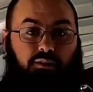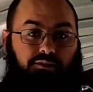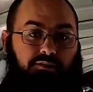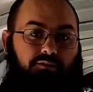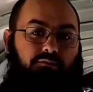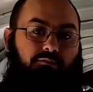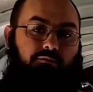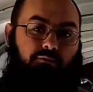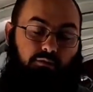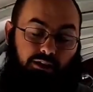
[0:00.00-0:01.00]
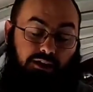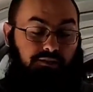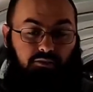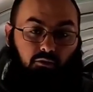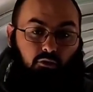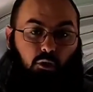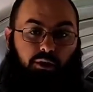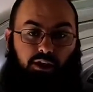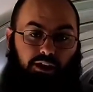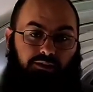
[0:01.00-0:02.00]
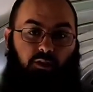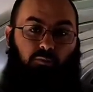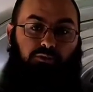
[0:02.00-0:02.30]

because he's still growing and he's